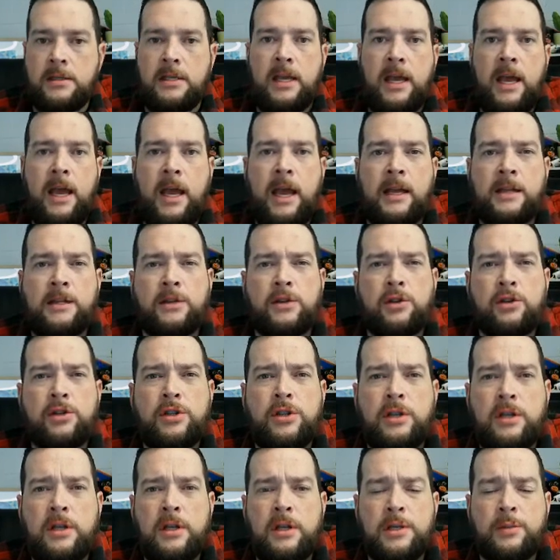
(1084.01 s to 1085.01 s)
the answers
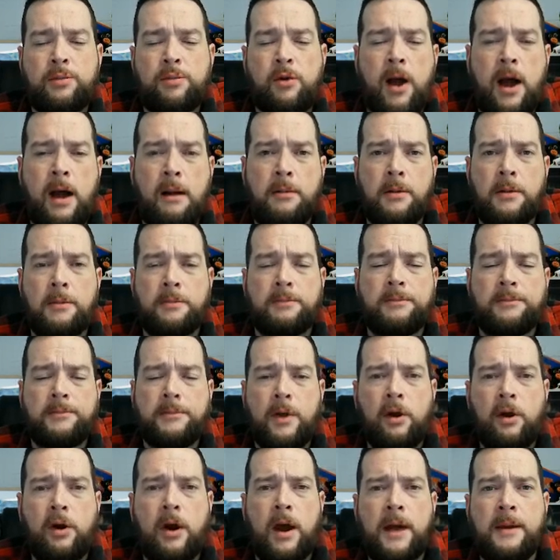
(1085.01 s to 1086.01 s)
to this problem.
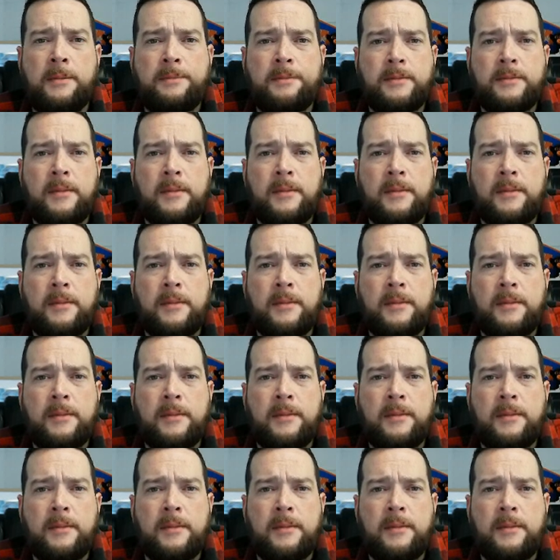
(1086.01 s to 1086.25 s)
All right.